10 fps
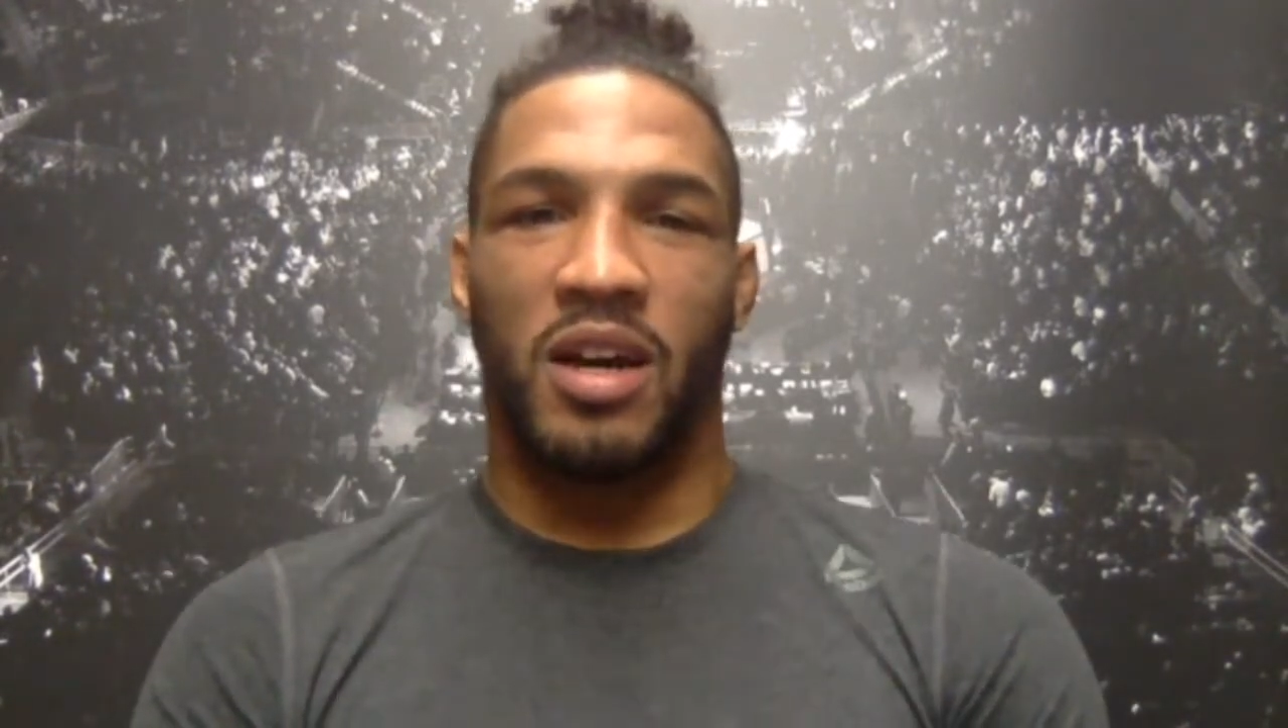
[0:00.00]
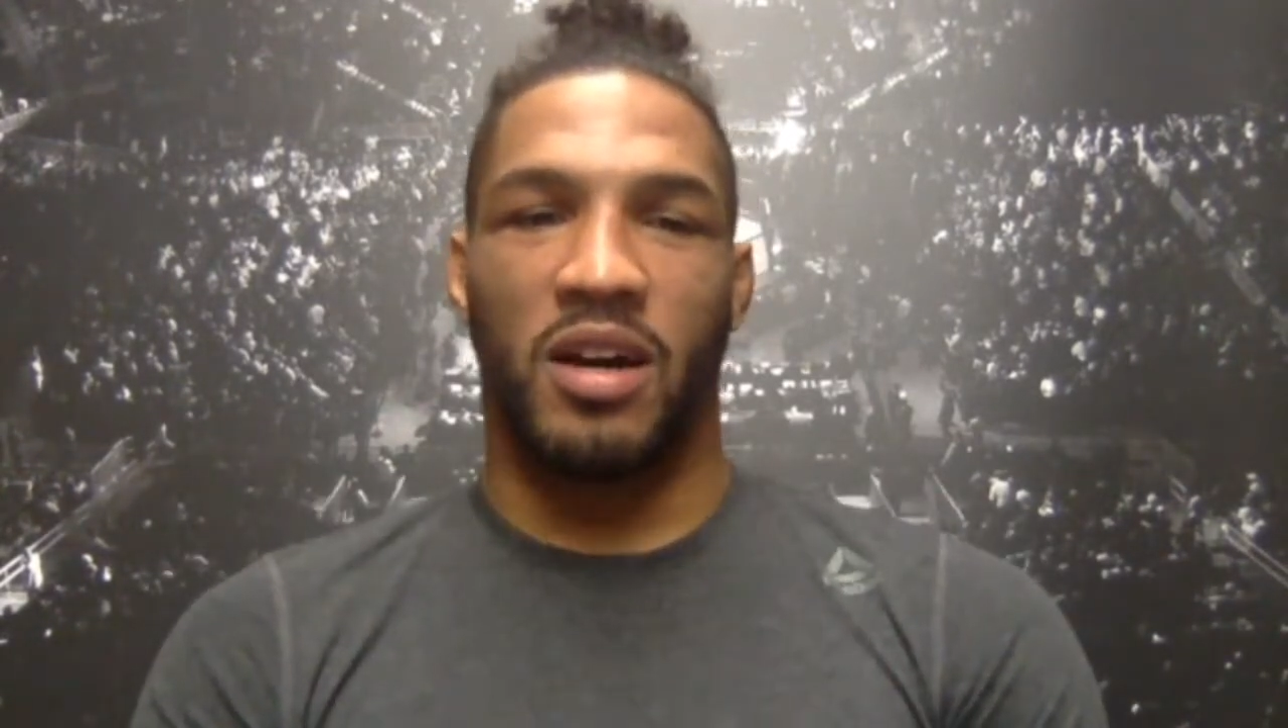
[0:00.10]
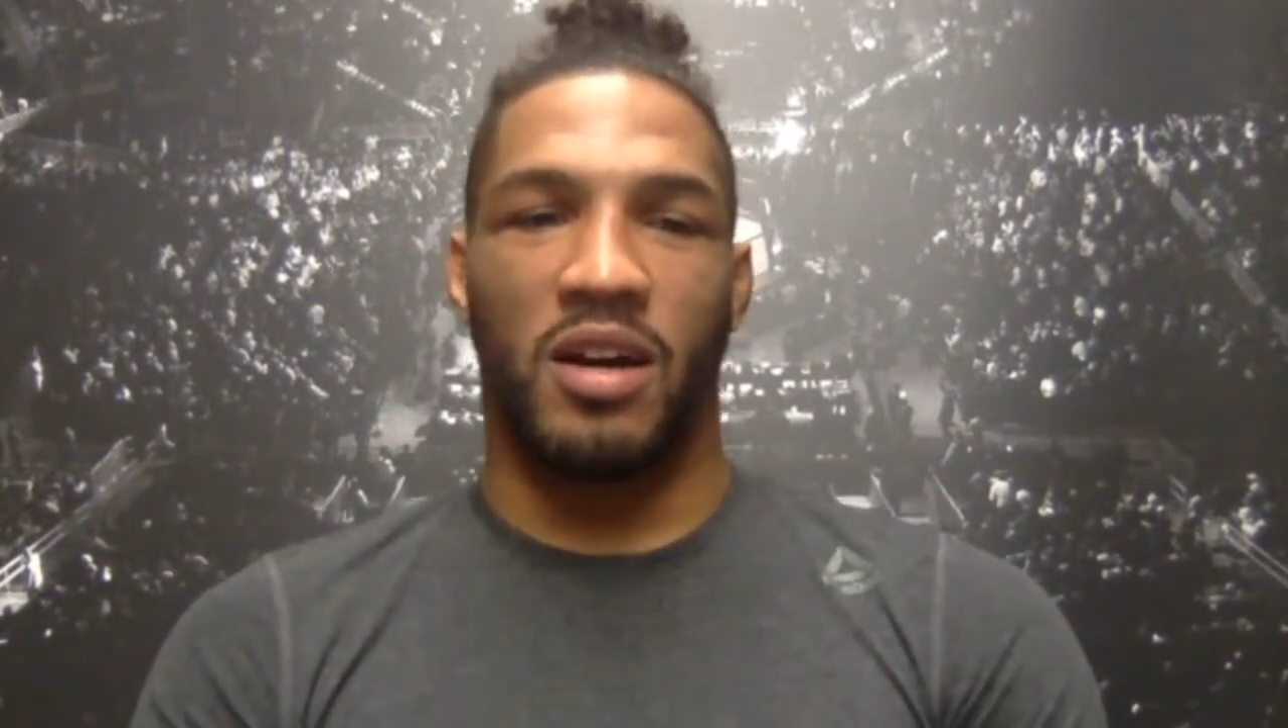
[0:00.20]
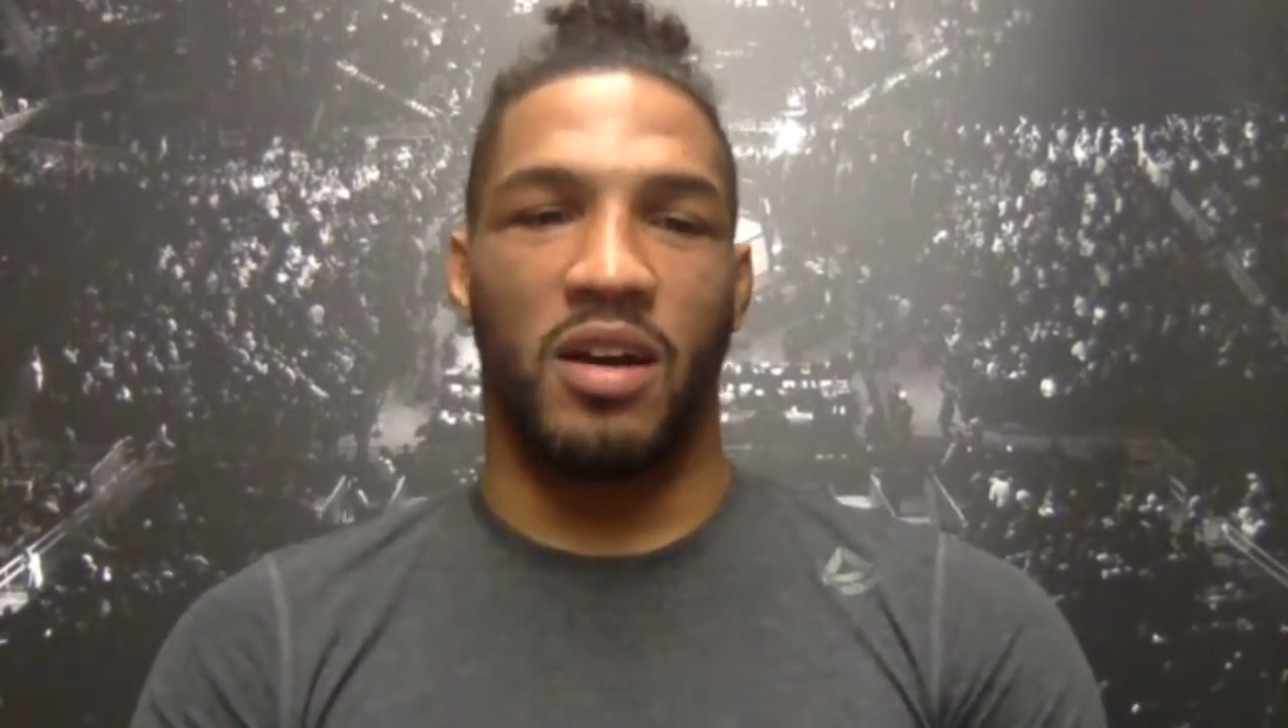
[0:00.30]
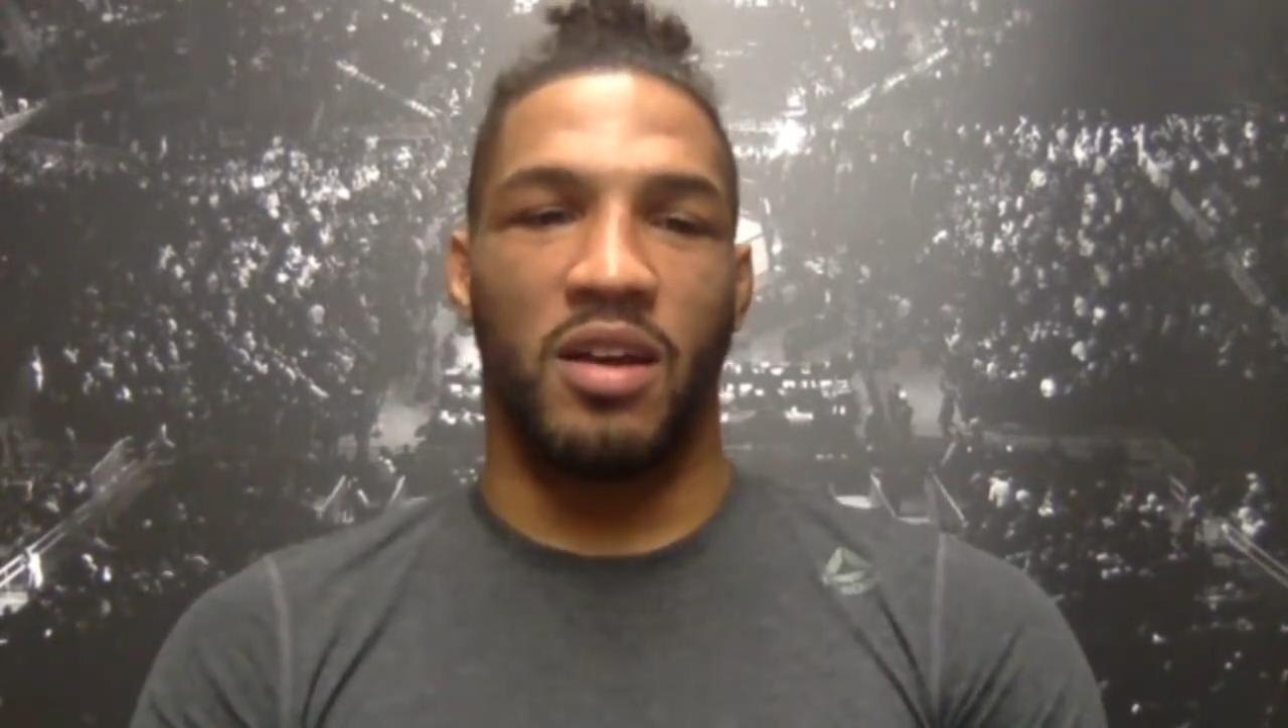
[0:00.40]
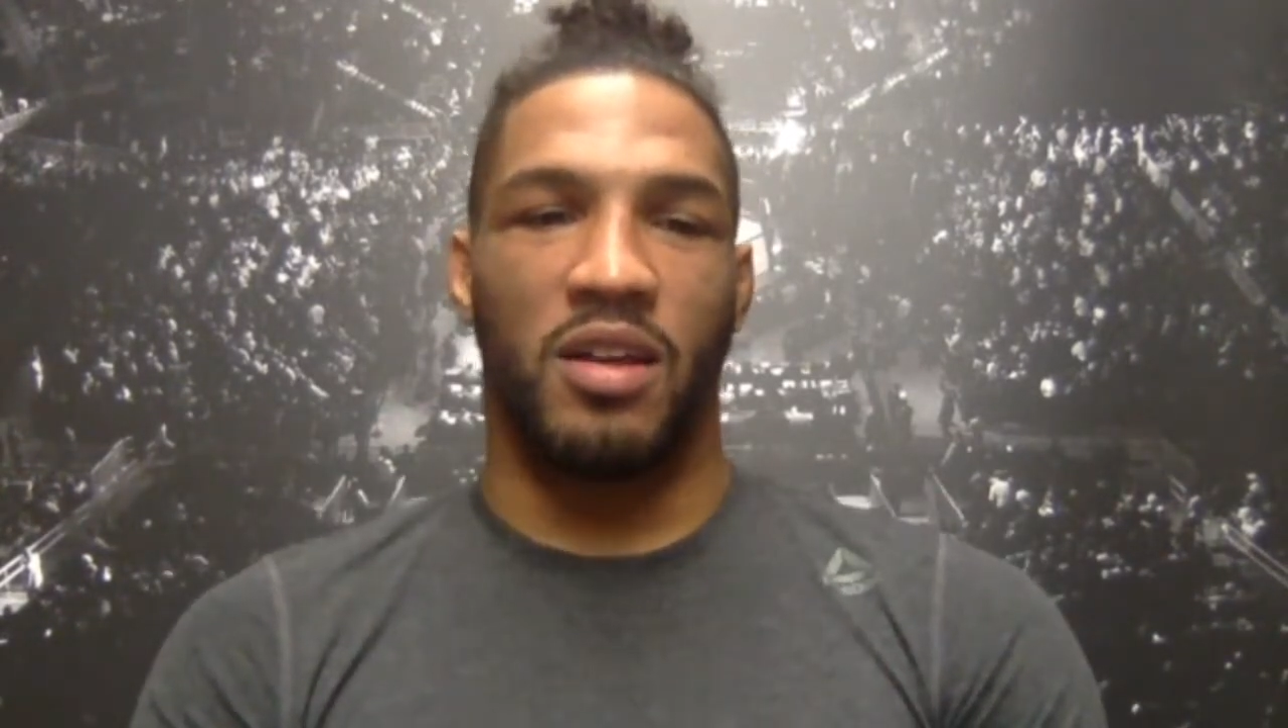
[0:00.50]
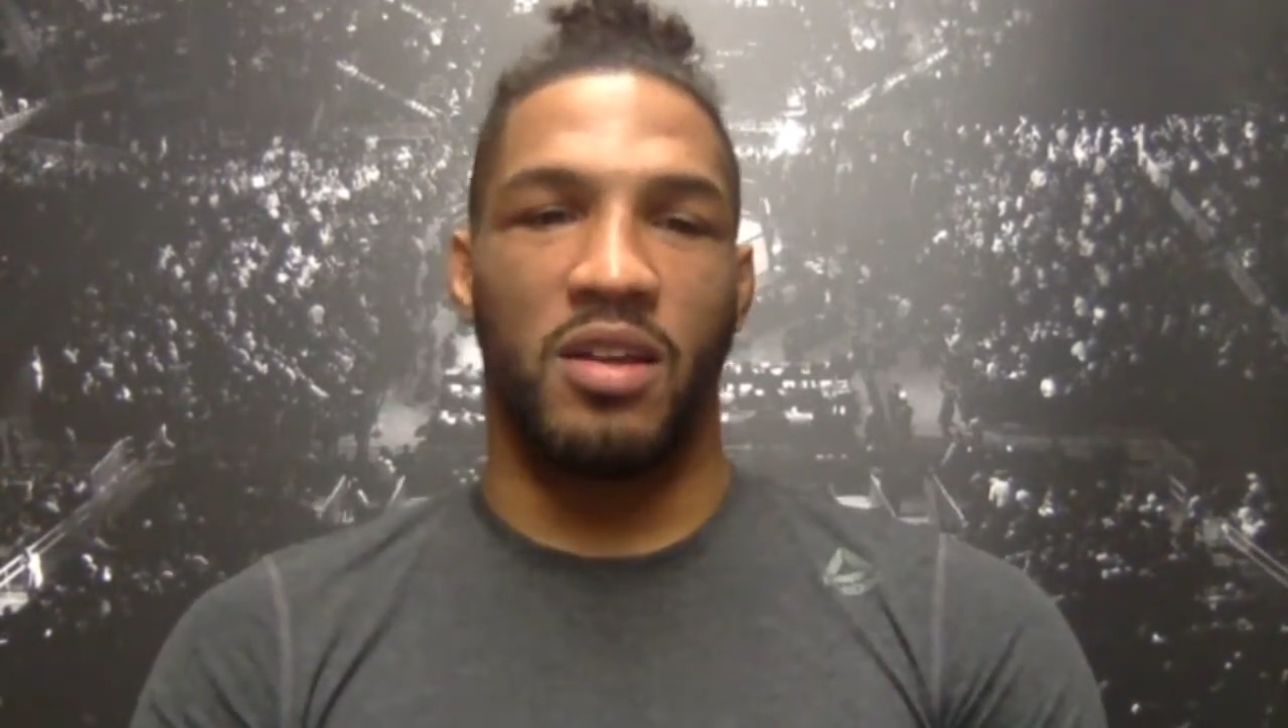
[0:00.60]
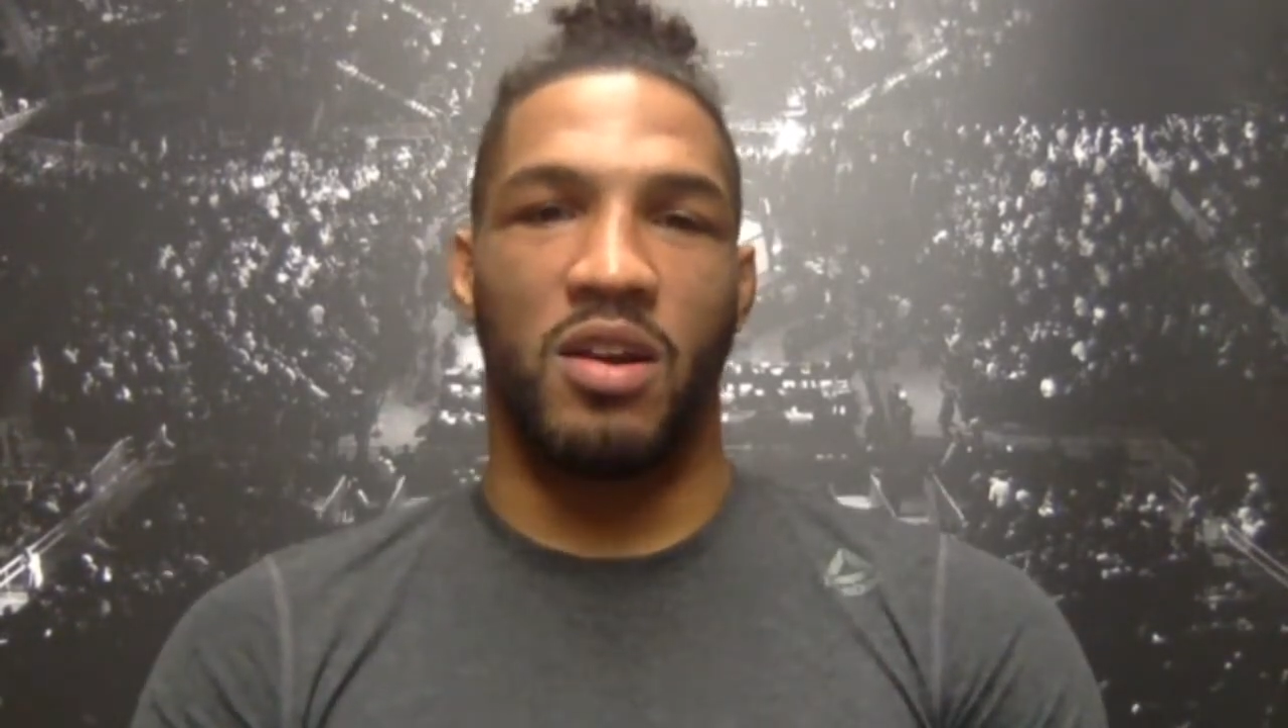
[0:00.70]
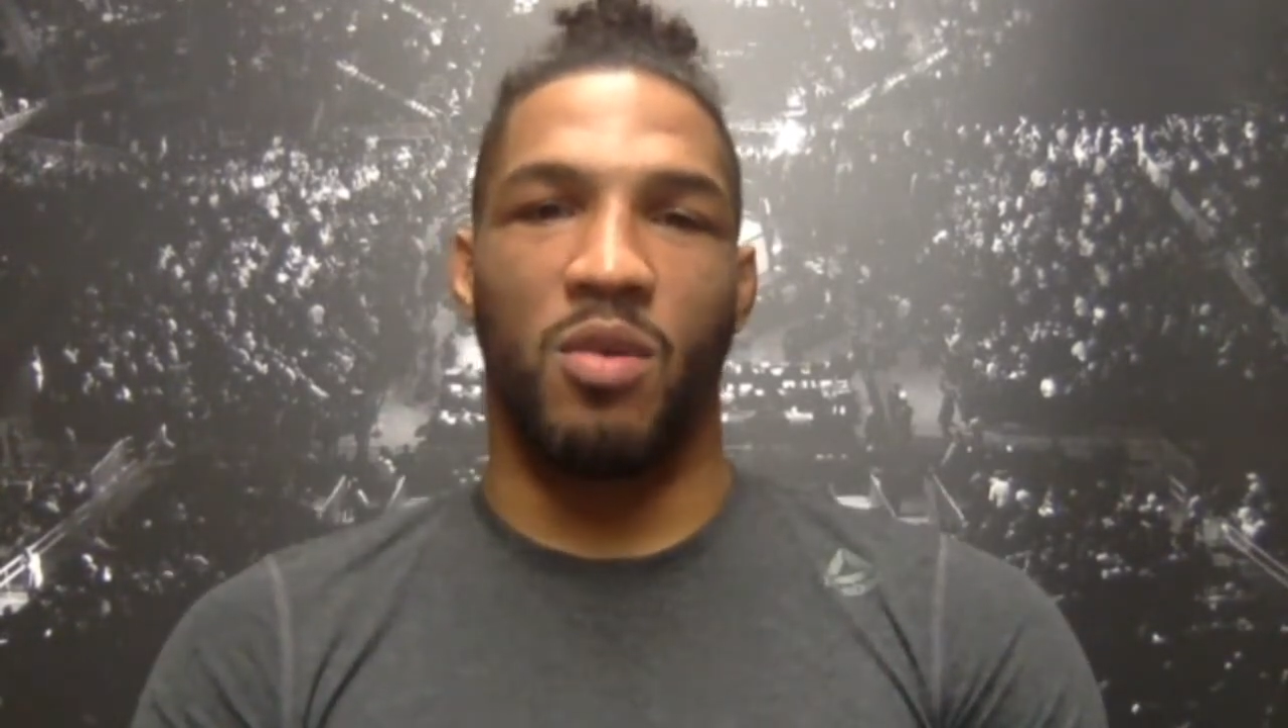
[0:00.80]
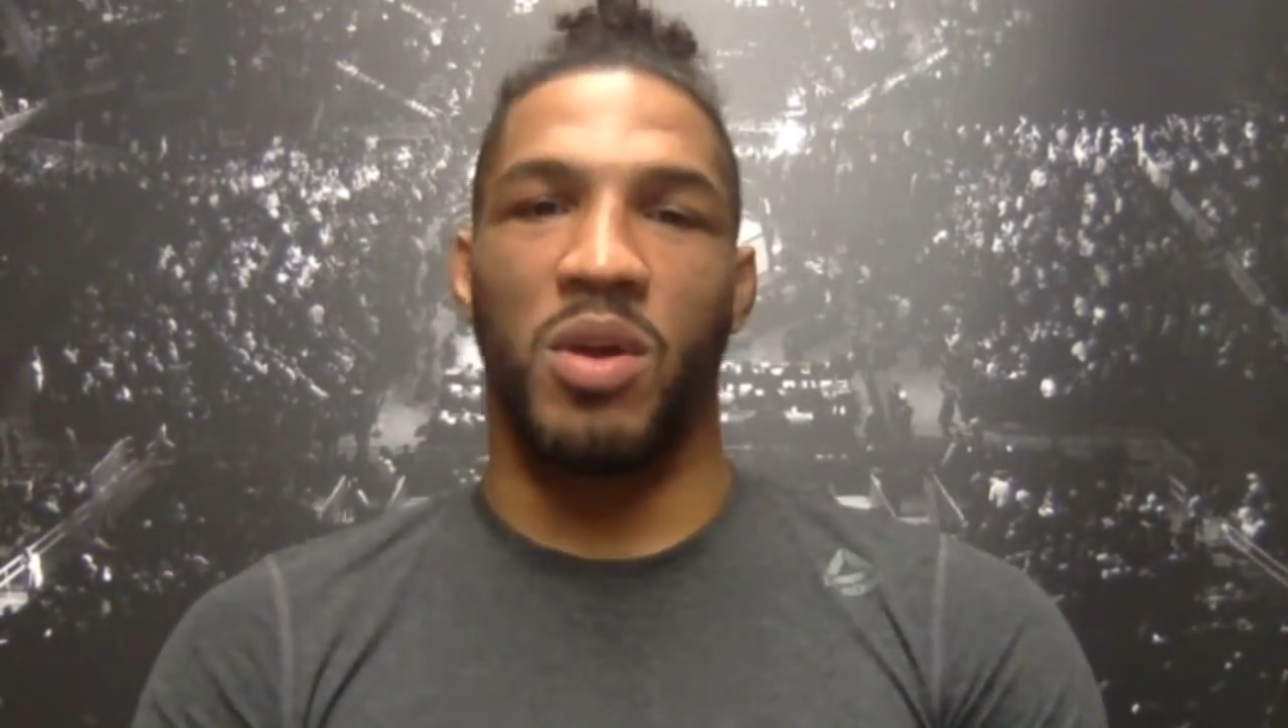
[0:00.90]

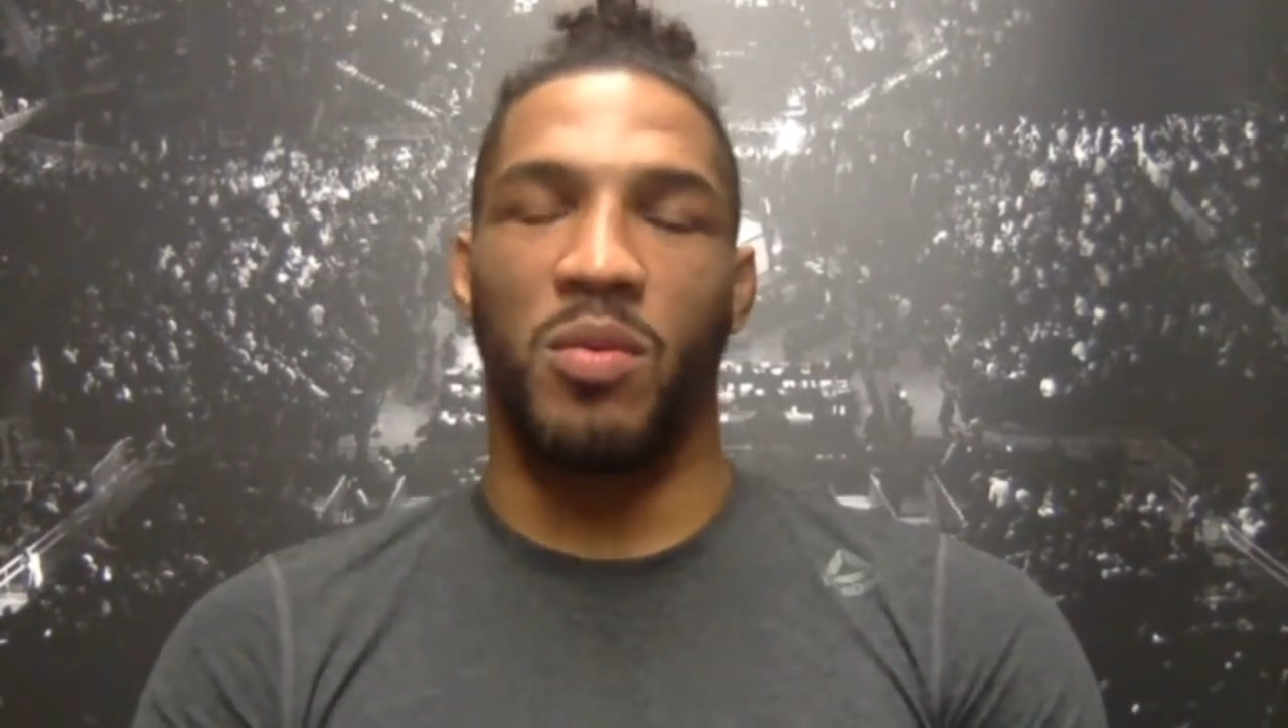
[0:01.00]
You know,